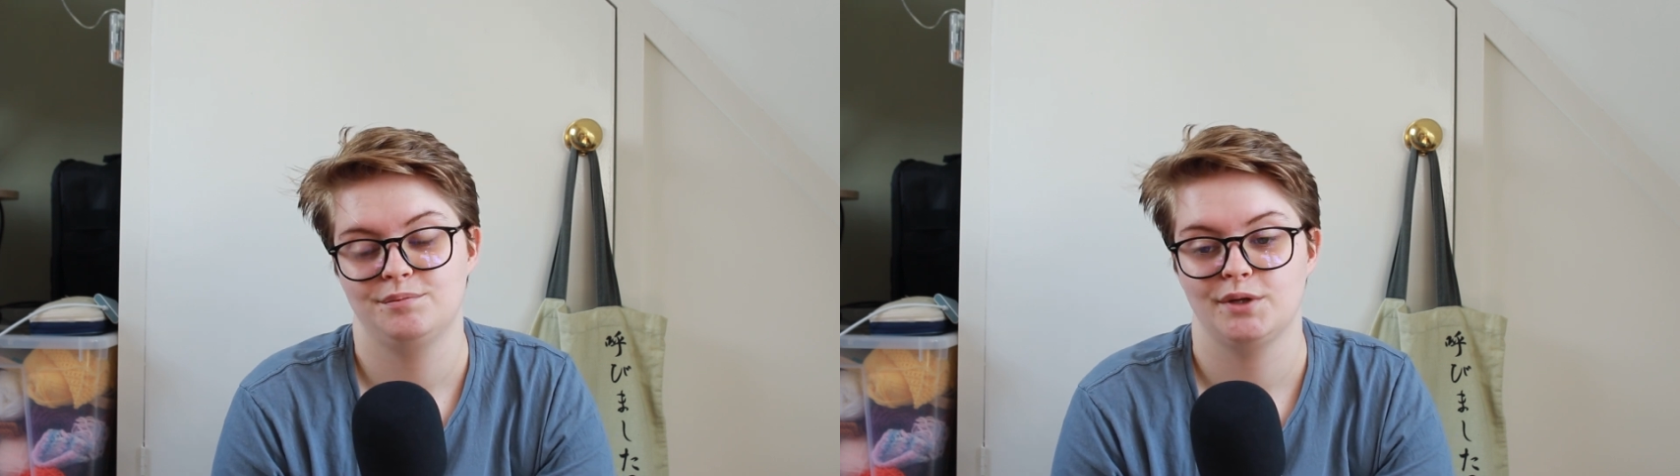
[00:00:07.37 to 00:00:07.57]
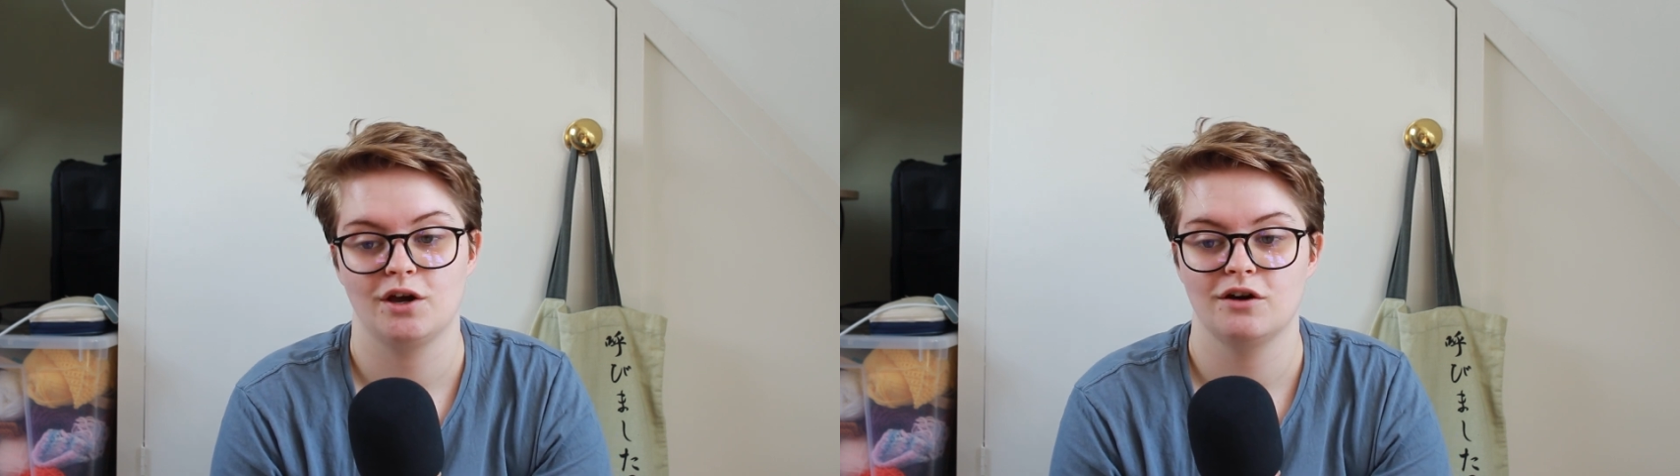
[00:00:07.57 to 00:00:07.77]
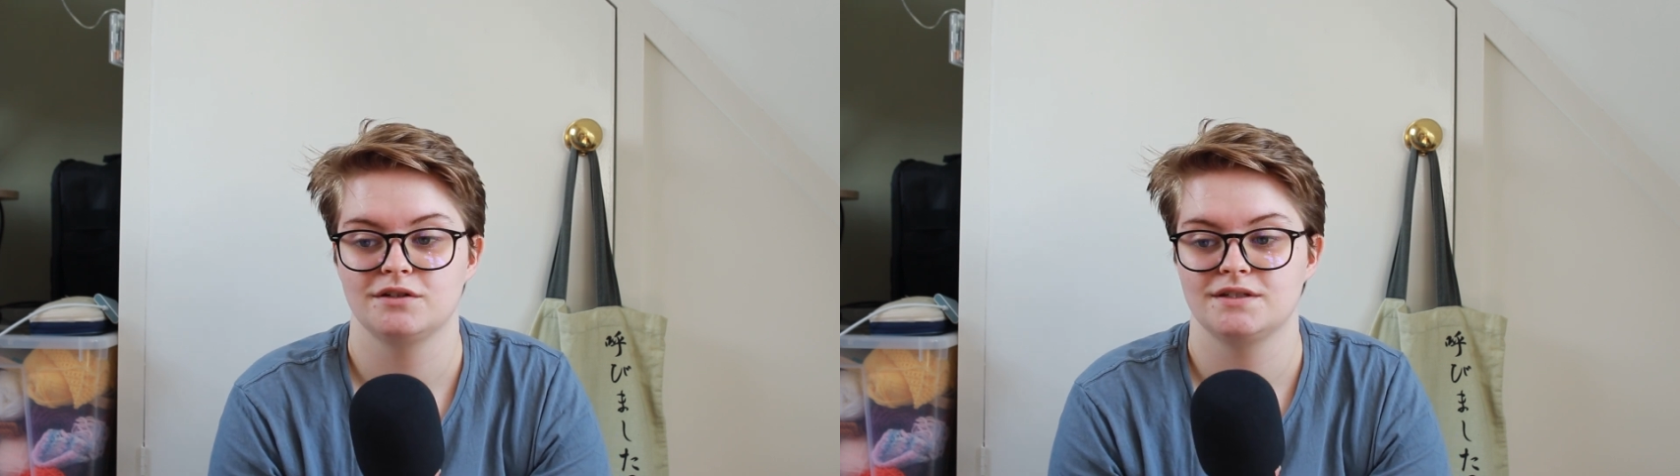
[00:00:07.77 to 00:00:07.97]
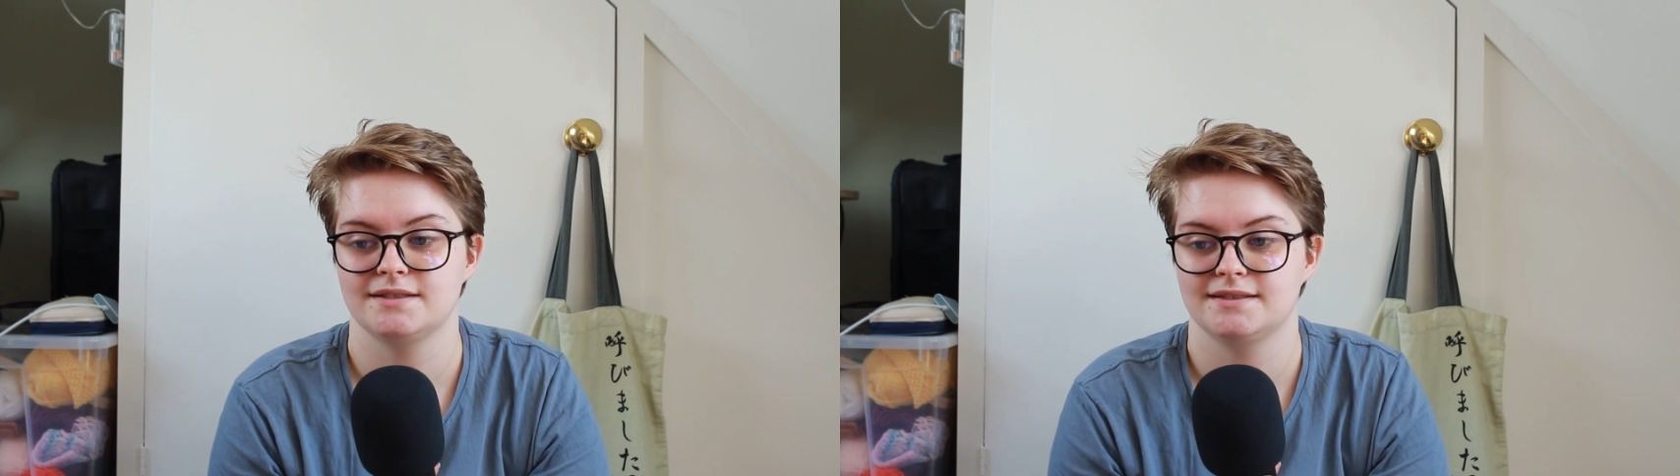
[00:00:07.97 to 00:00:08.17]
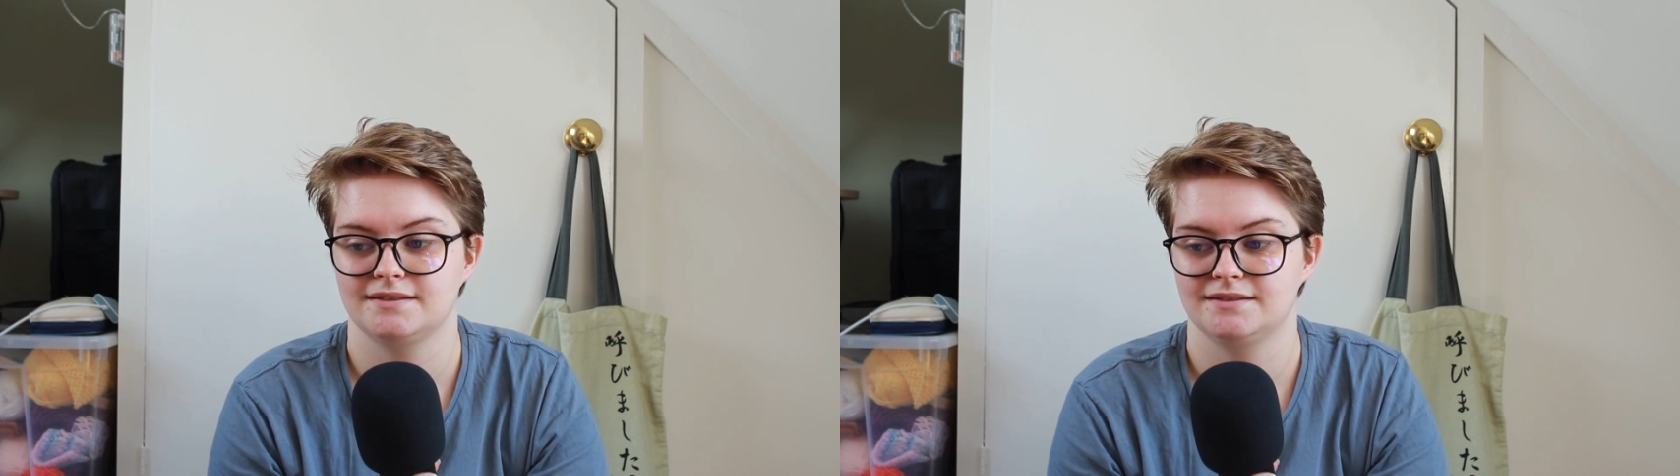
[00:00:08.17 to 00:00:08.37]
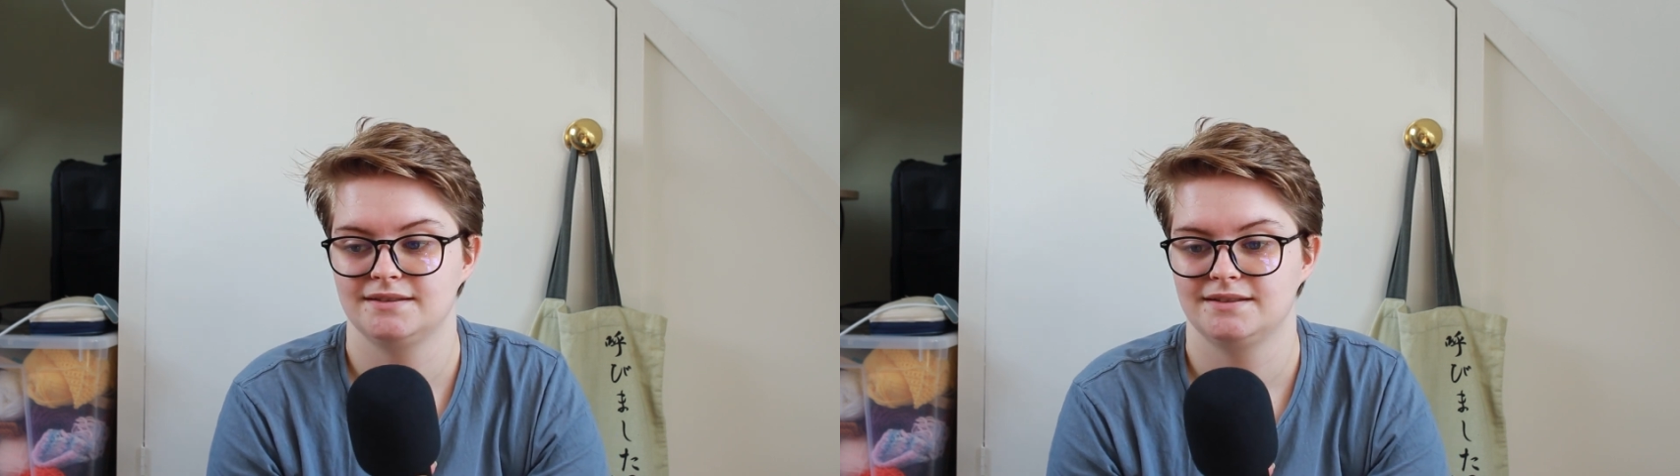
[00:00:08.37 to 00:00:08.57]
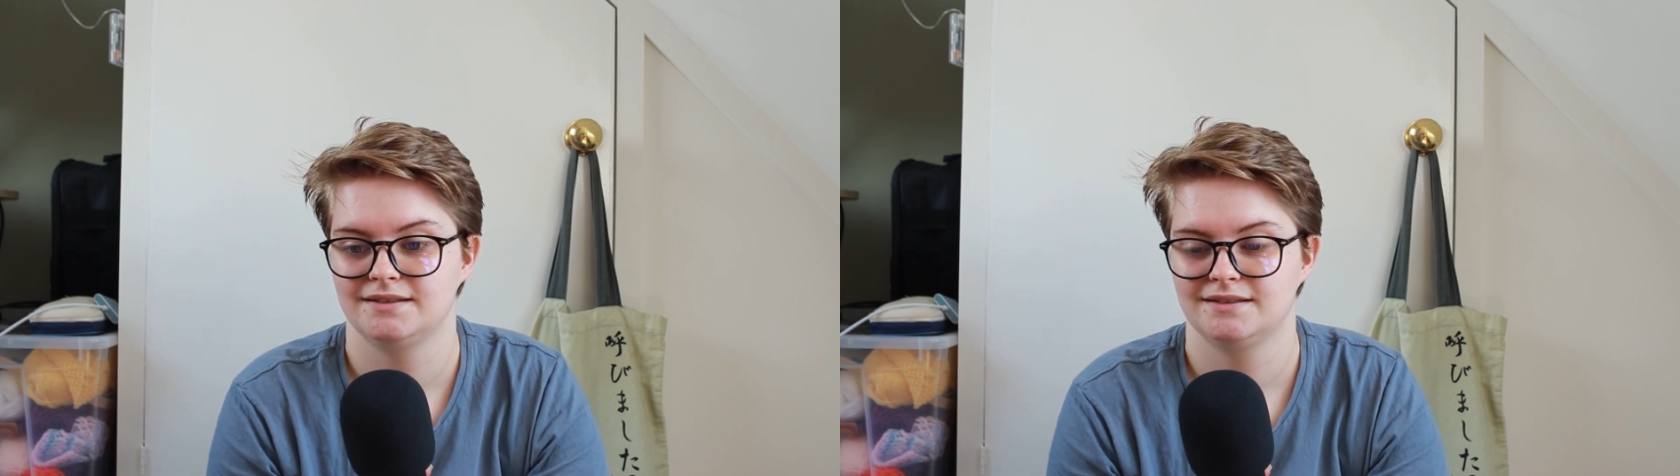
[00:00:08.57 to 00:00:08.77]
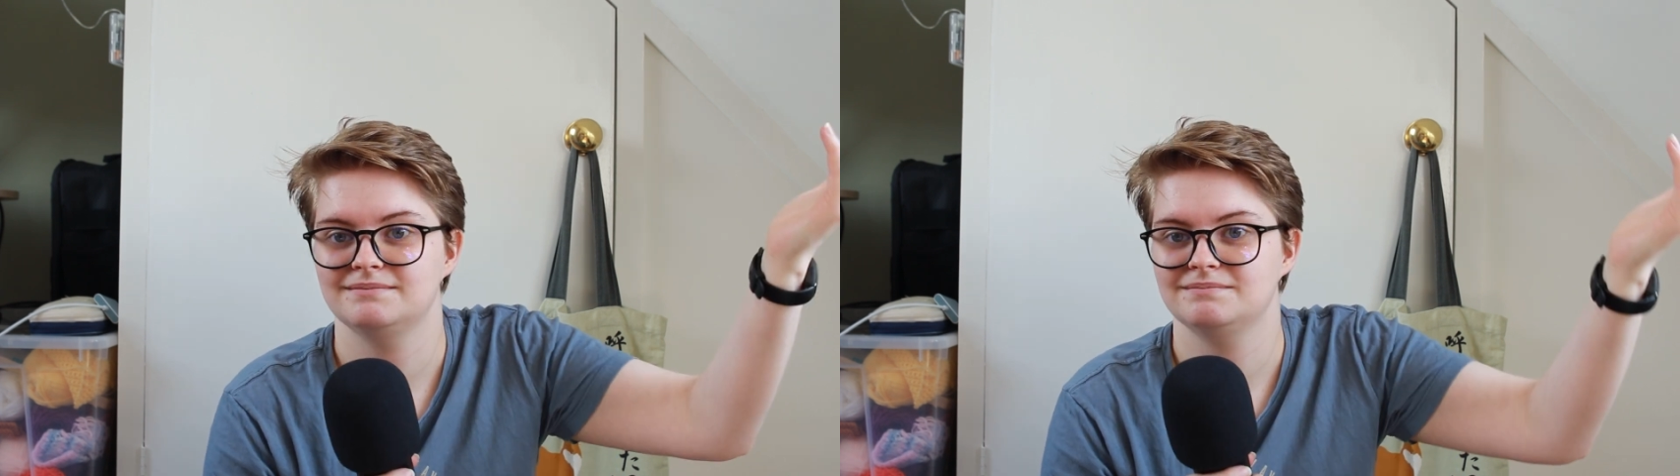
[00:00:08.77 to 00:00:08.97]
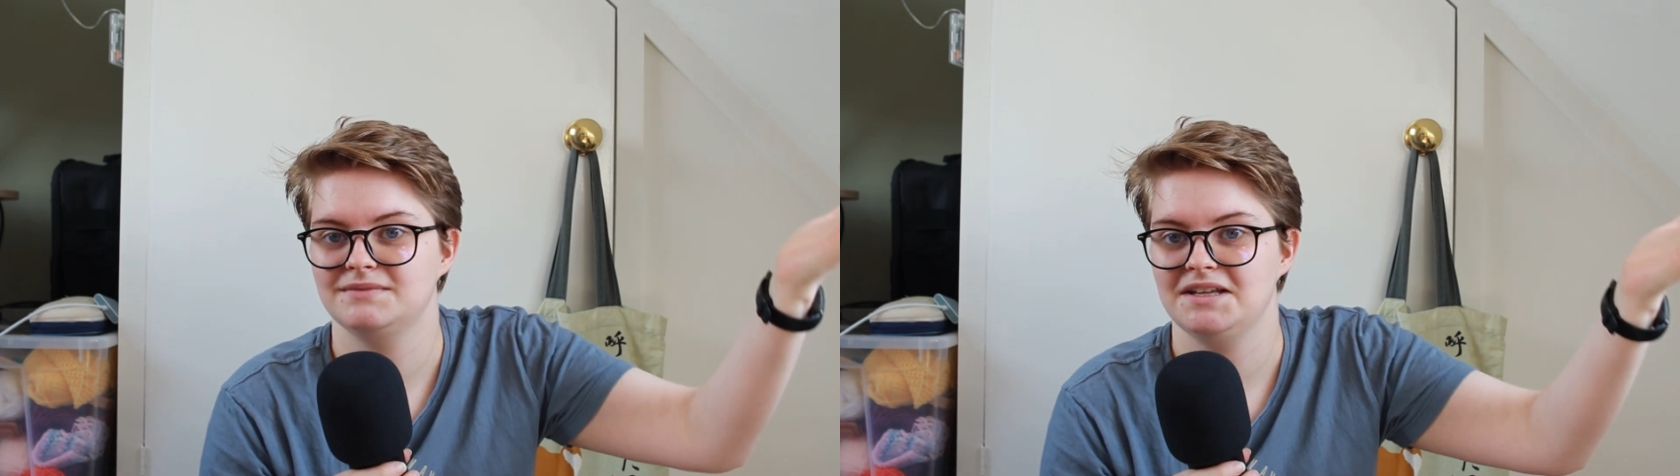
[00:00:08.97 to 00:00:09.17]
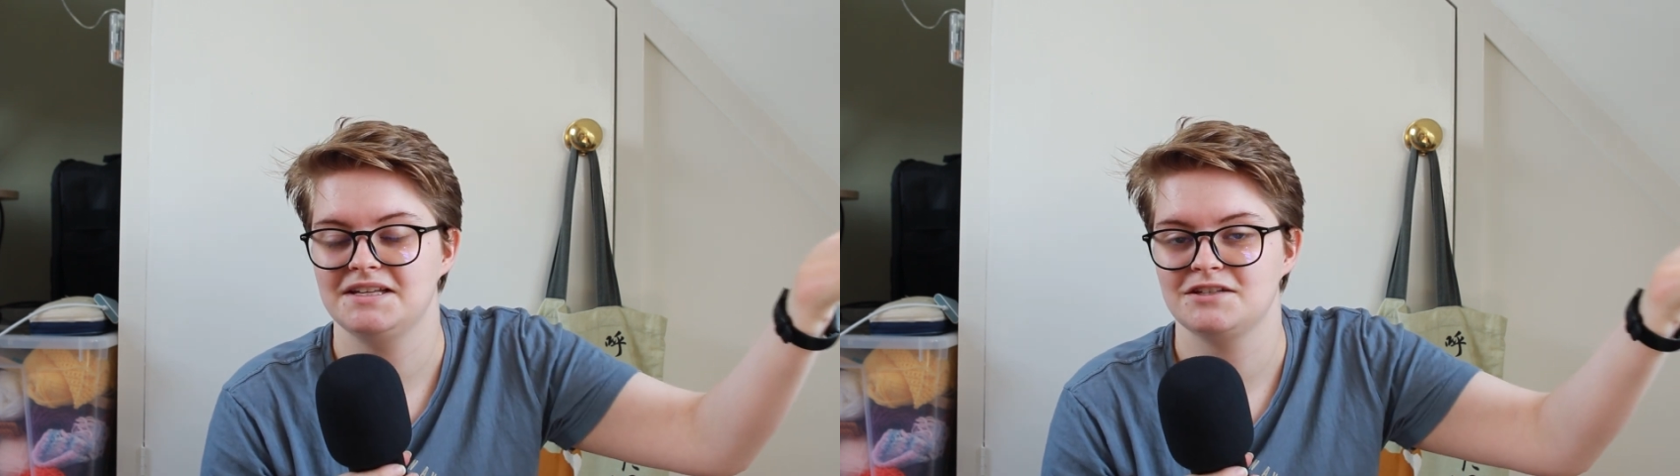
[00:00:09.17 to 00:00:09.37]
because
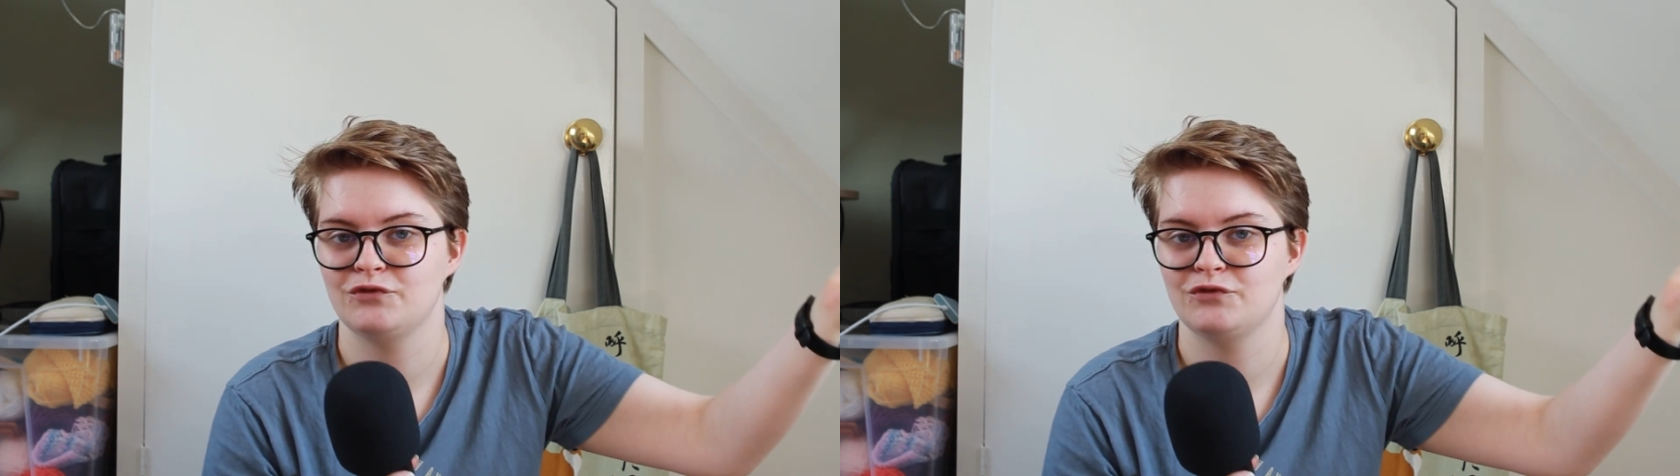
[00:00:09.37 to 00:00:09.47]
it's